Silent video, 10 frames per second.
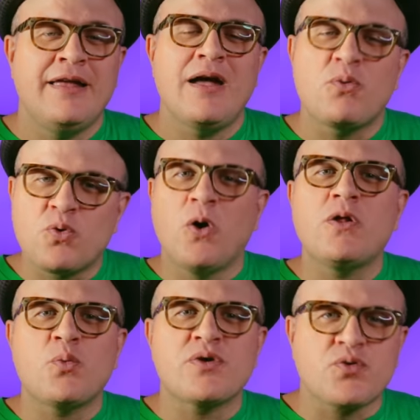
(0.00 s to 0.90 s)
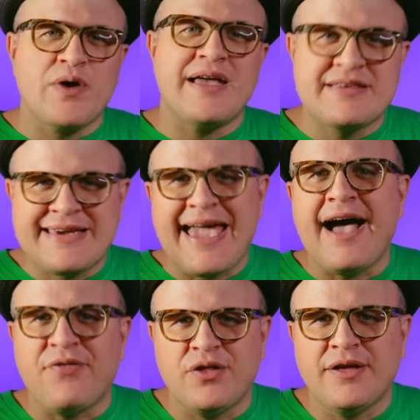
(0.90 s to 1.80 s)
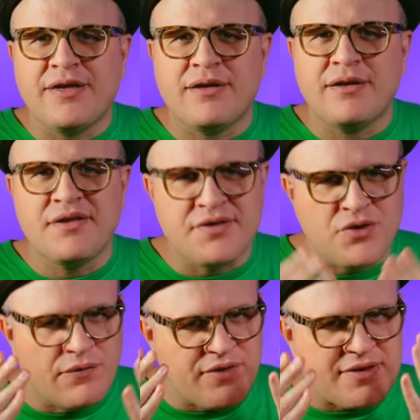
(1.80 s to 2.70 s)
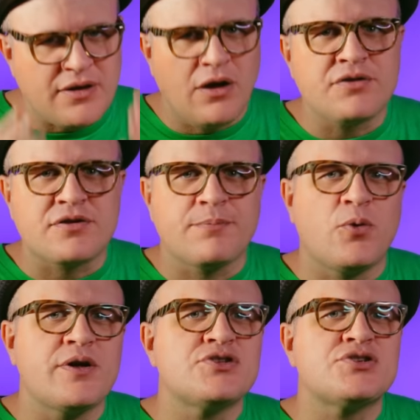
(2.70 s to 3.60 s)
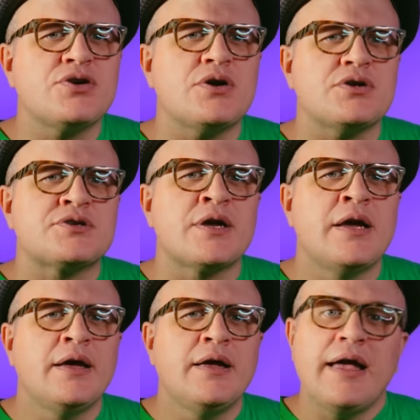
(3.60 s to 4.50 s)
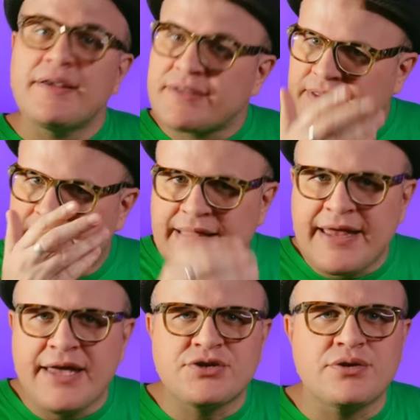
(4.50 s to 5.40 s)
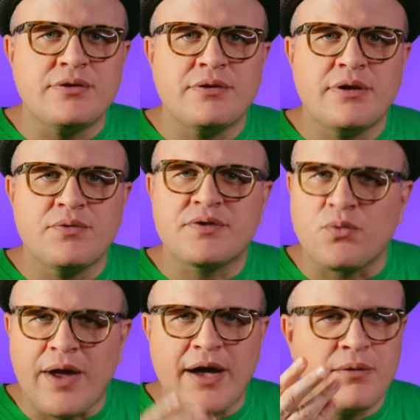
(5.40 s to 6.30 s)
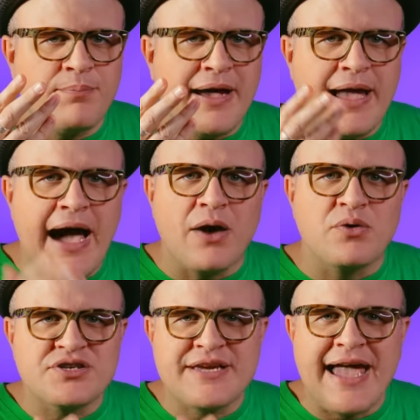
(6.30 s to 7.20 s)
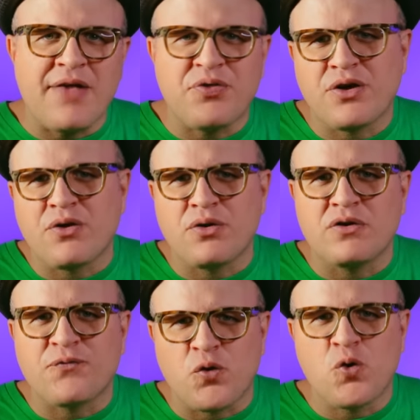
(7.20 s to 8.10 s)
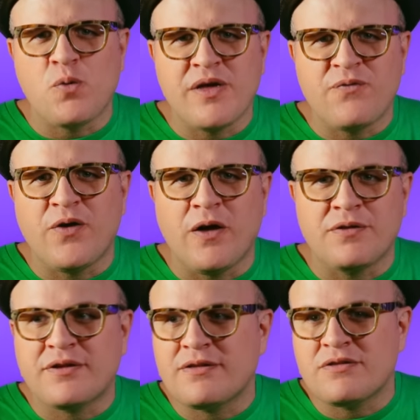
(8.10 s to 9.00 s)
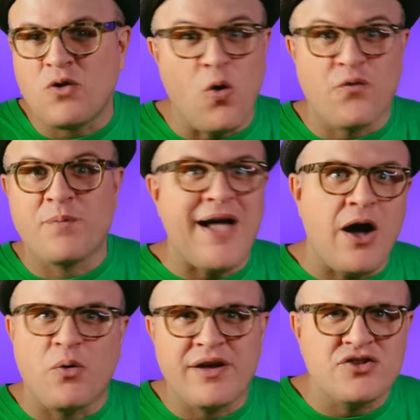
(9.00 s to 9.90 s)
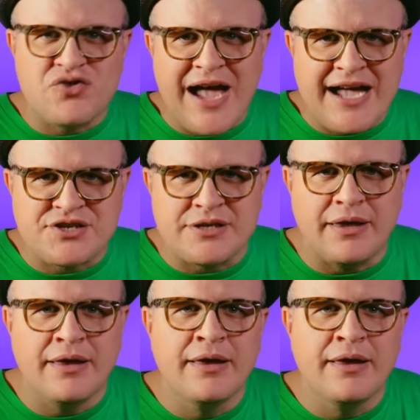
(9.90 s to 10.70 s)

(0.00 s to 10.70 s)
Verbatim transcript: Now, Rowland was raised Catholic, and he served as an altar boy in church. As a teenager, he was surrounded by Irish Catholic girls for whom he felt an overpowering attraction.